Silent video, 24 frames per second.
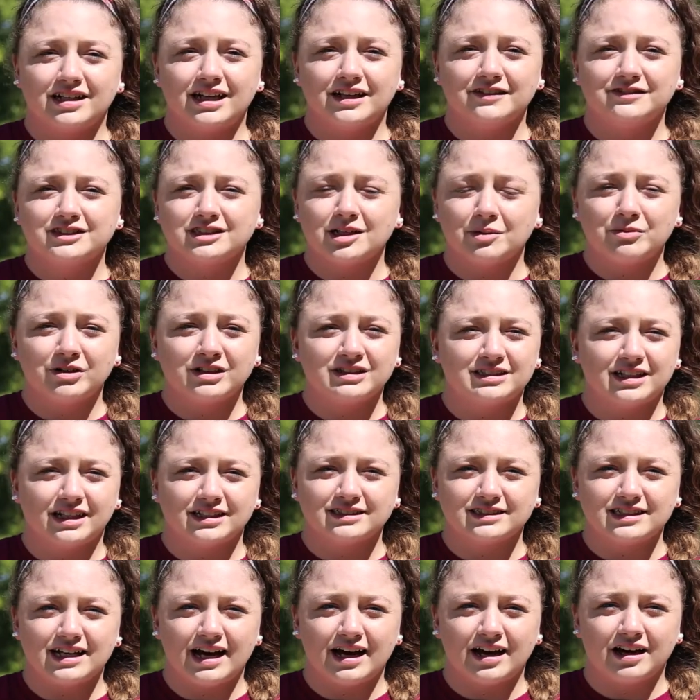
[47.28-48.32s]
If someone
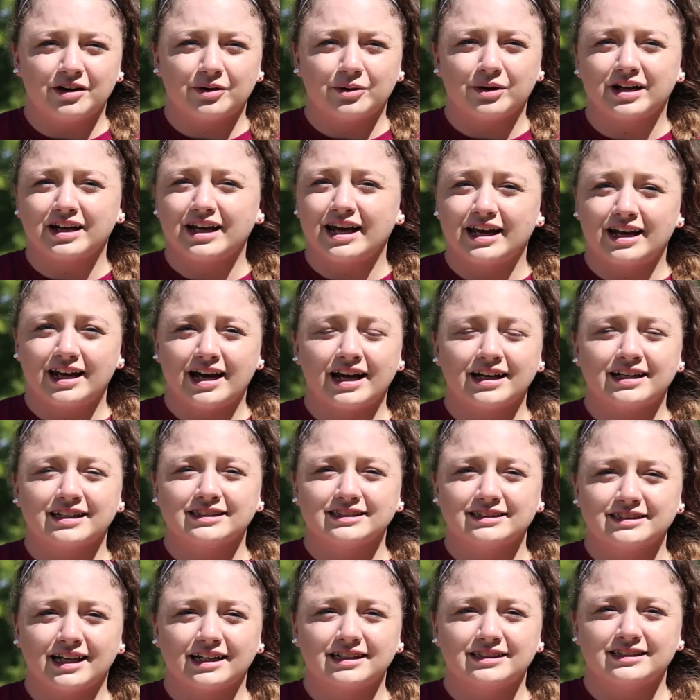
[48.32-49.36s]
does not or cannot
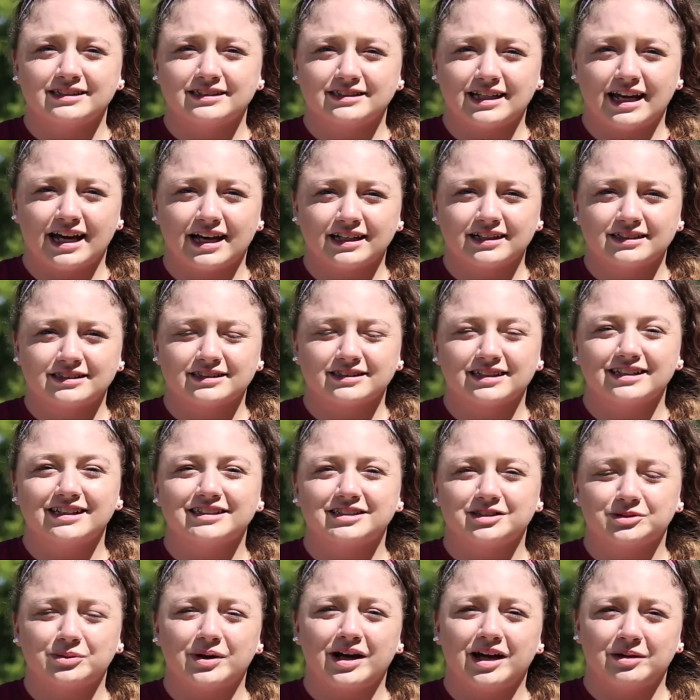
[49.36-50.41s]
consent to sex,
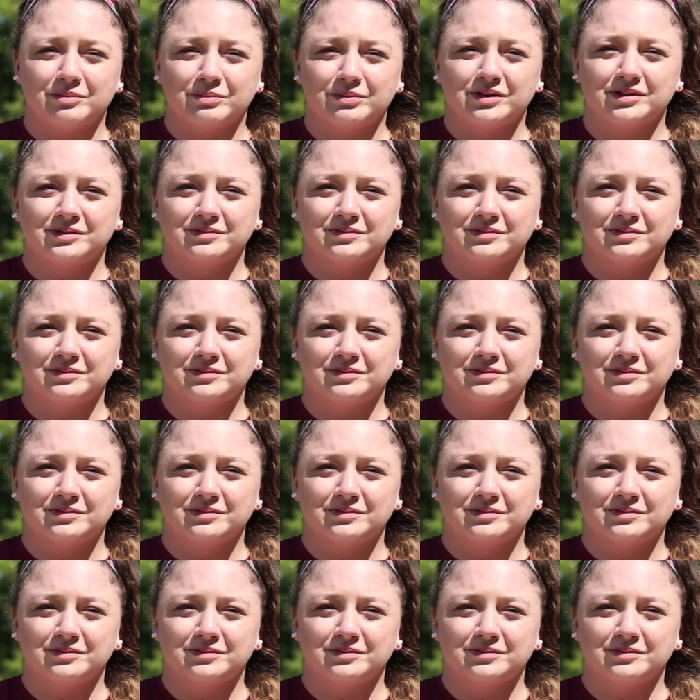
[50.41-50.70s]
it's rape.